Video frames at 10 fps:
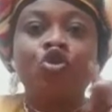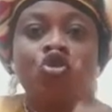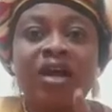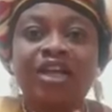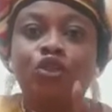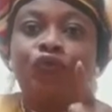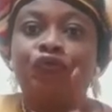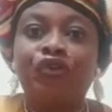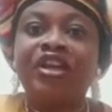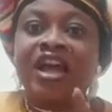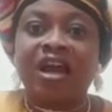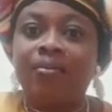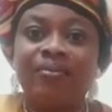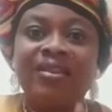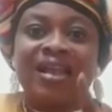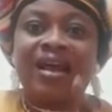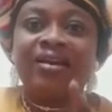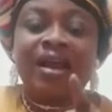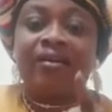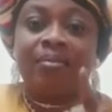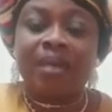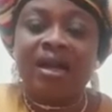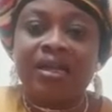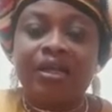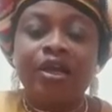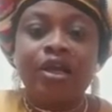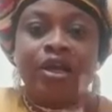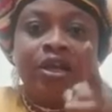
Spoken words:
You guys should free Naira Marley.